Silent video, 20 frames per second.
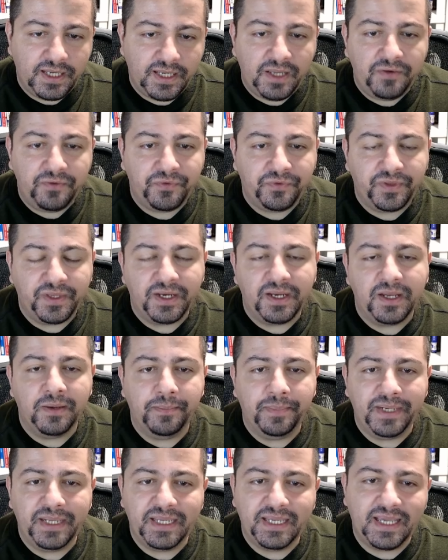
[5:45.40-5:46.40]
if the
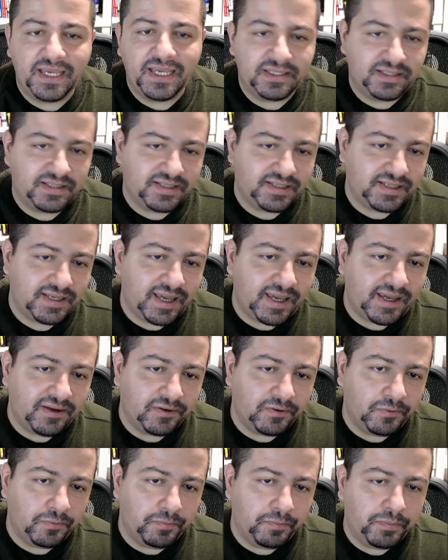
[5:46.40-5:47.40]
company can
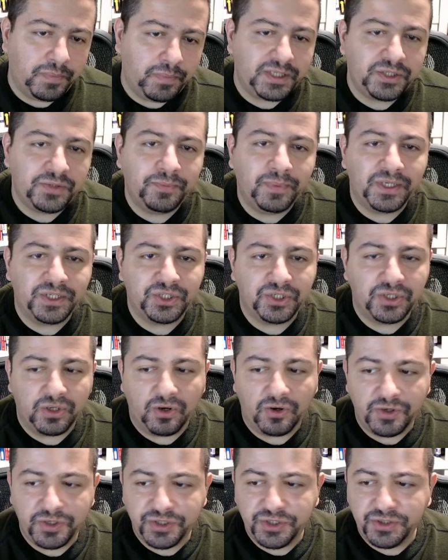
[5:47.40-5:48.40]
scale much, much
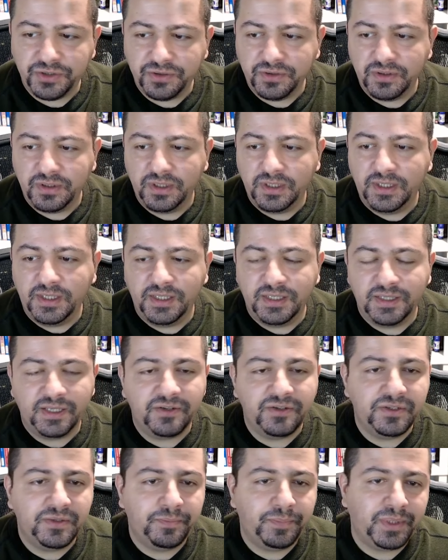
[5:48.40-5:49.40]
larger,
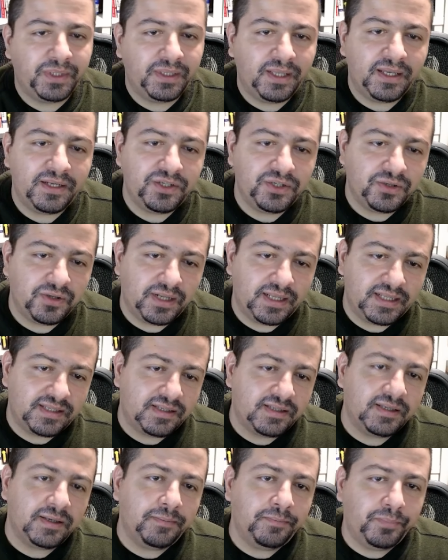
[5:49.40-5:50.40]
there's a potential at
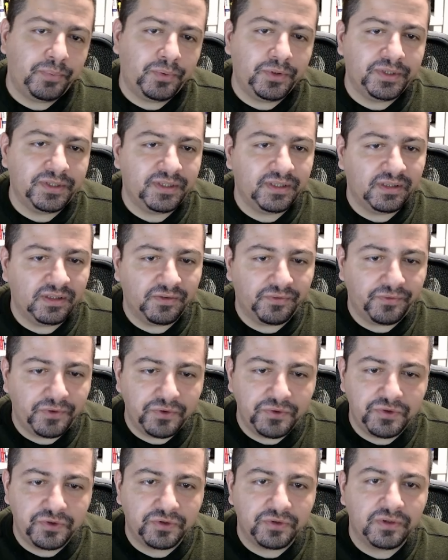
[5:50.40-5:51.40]
some point in the
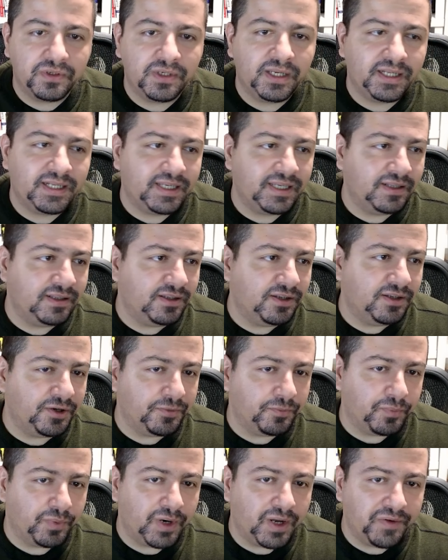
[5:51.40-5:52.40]
future it can
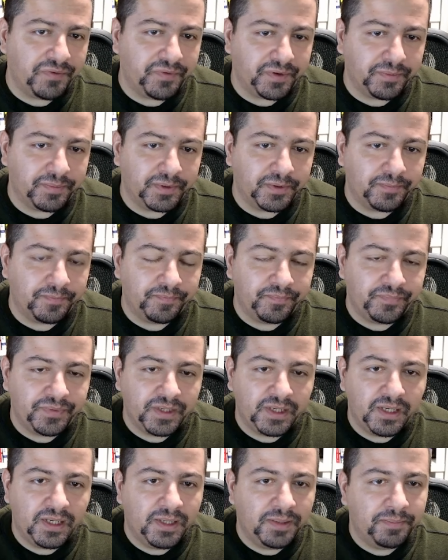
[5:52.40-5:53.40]
turn profitable.
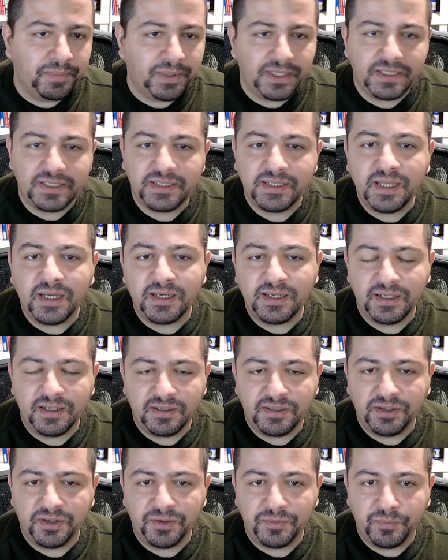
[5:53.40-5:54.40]
But it's not going
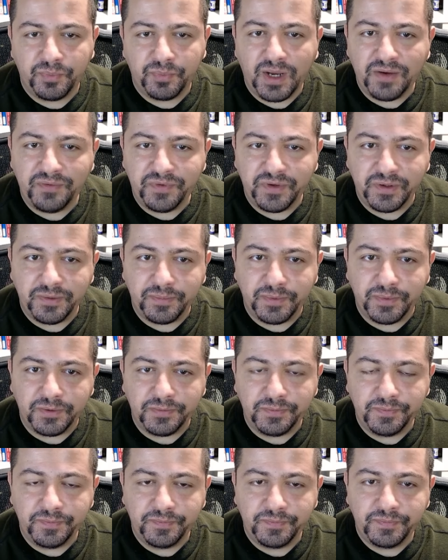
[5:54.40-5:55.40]
to turn
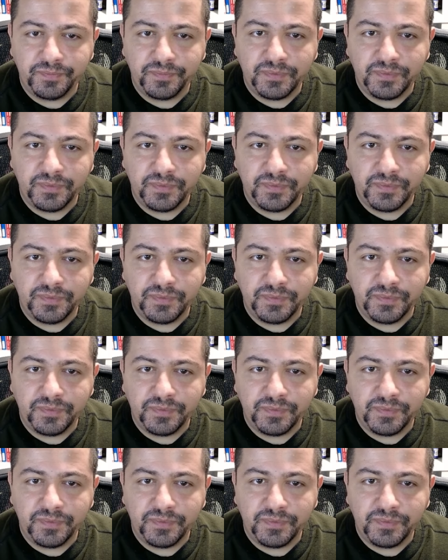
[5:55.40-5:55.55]
profitable